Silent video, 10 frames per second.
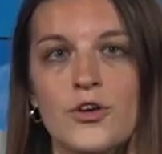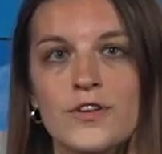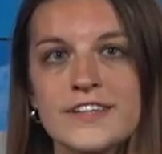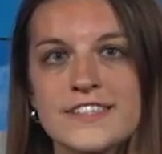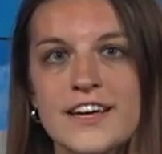
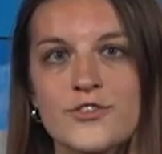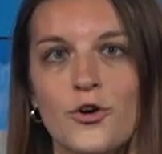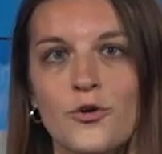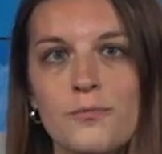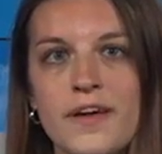Ulinski
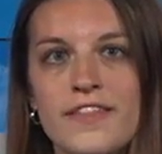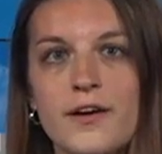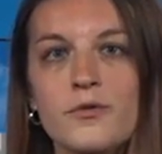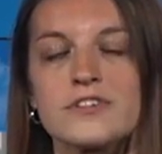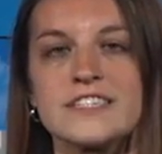told me
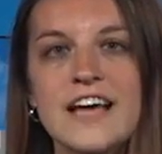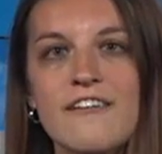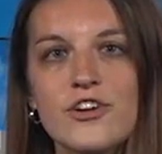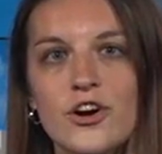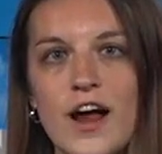there were
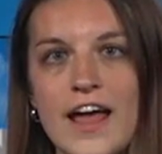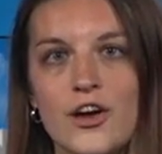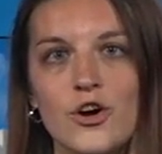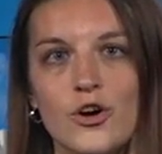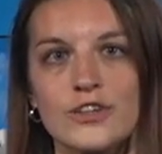seven or
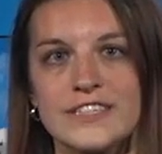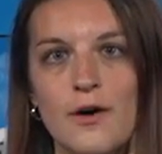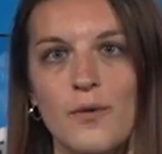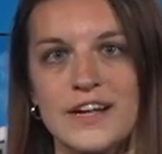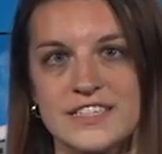eight girls
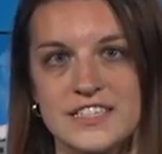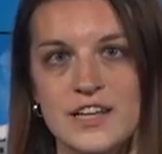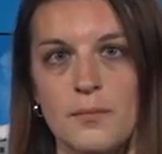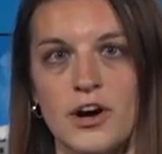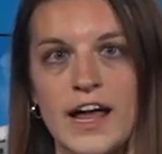that went to
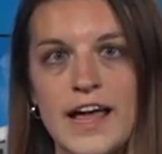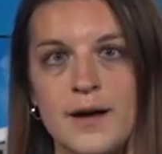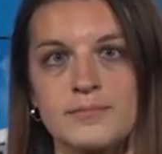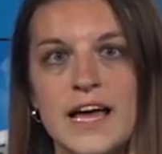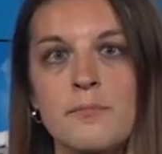summer
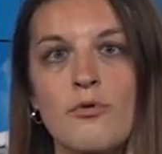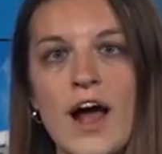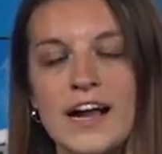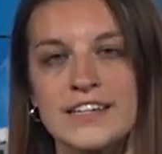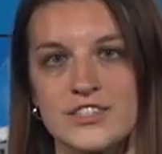camps and
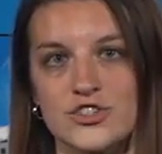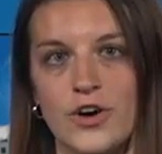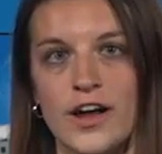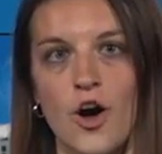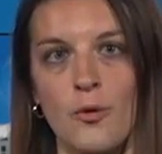practiced
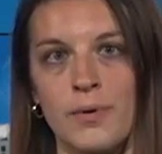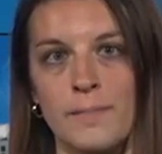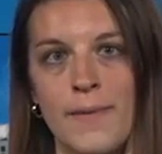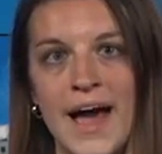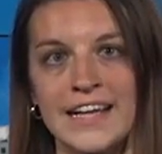during
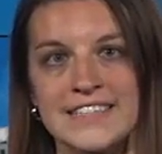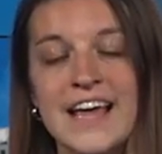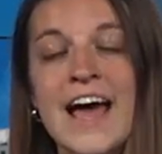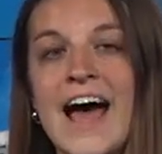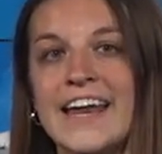open mats,
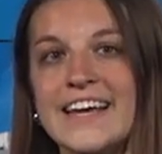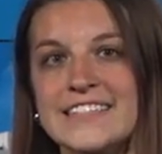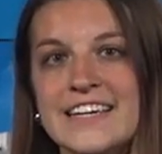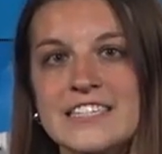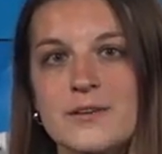and he
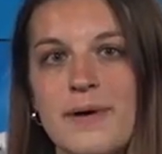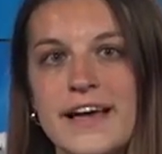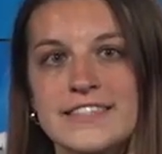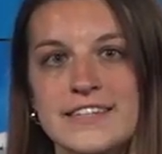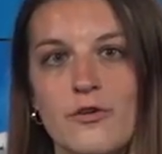
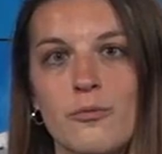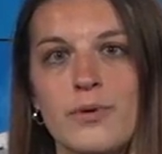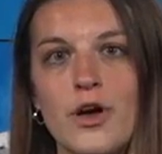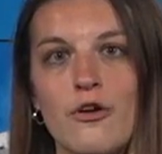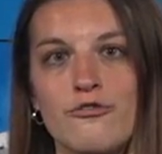anticipates there will
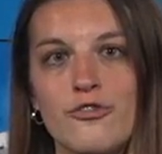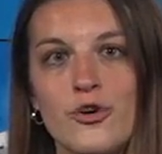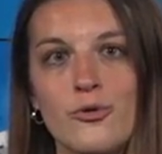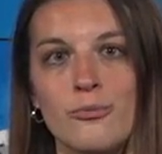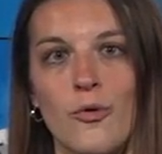be a
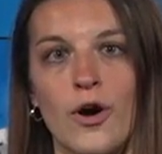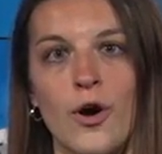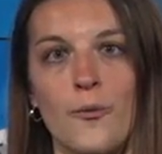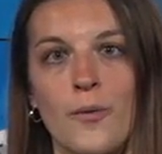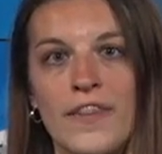few
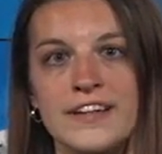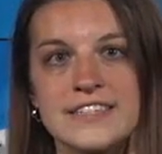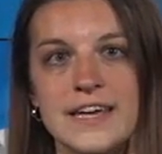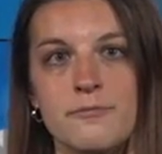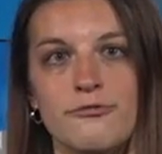more when the
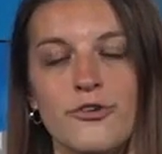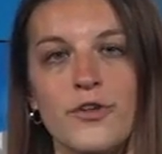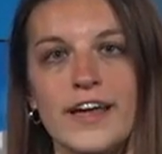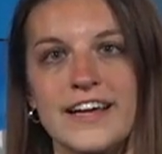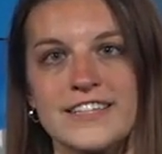team
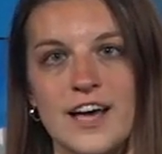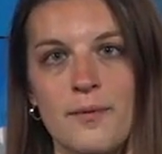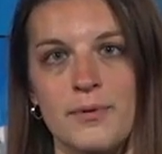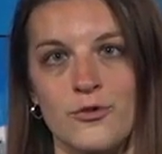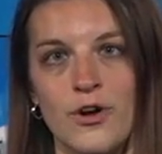fully gets
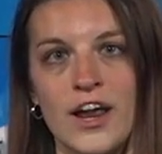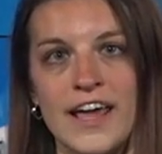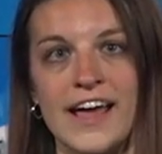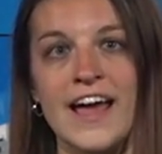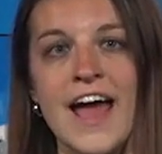up and
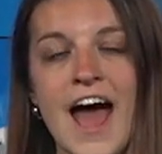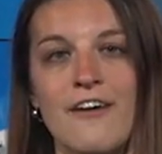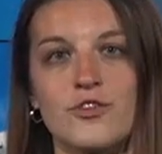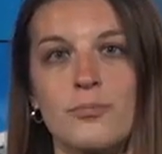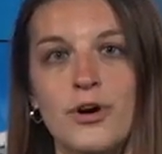running
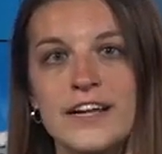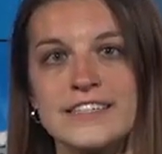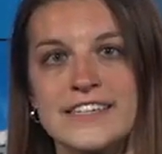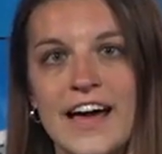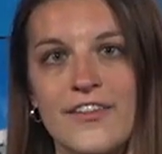after putting
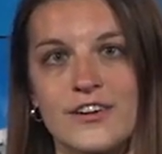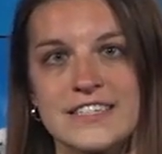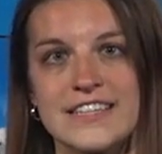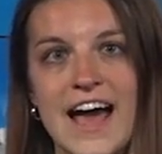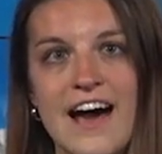together a
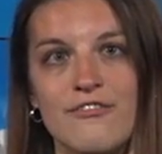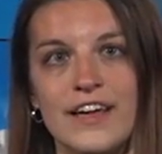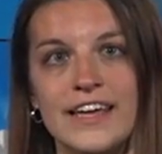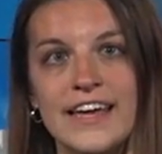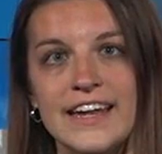staff,
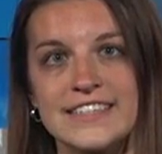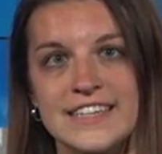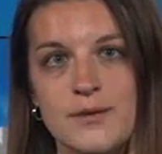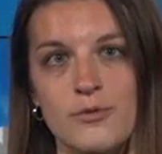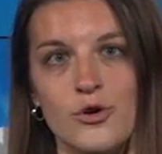getting
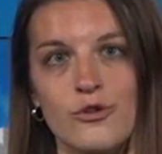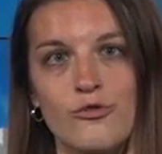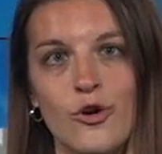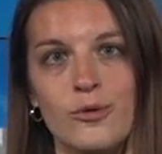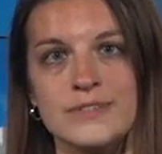team
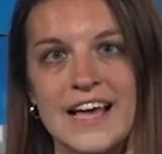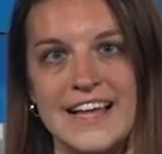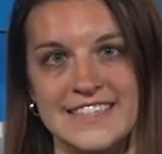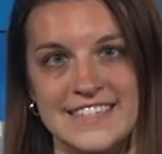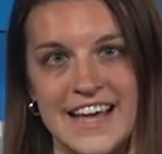uniforms,
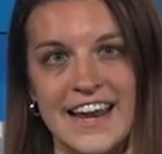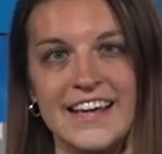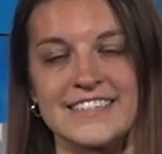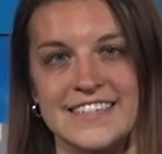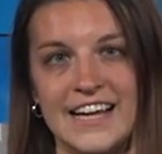and
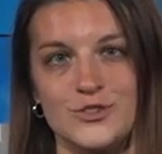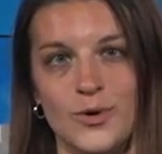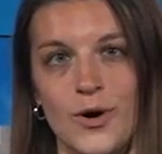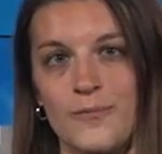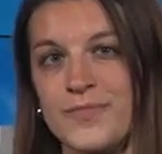setting a
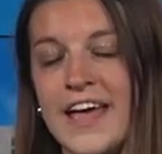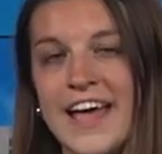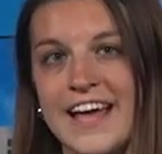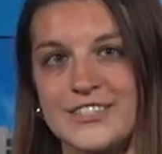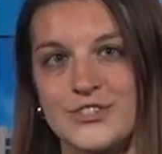schedule.
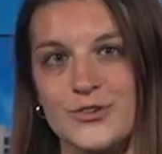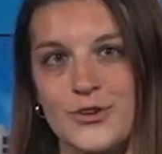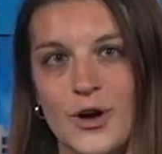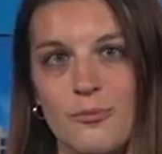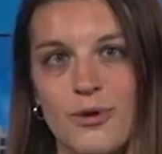In
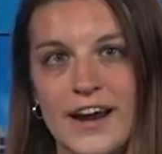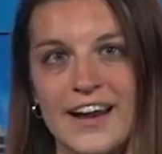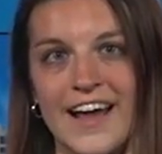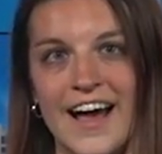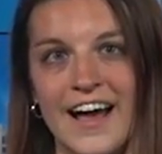studio,
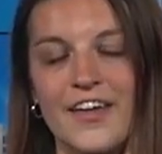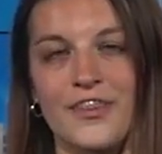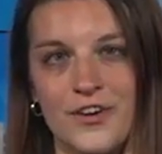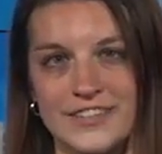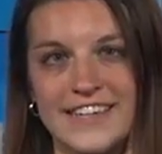Brenna Nye,
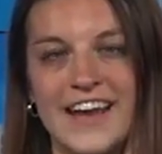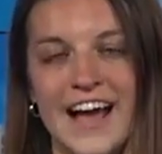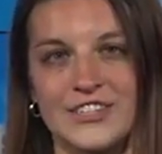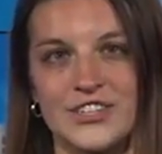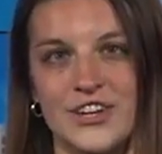13
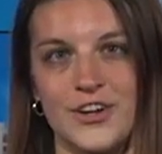Action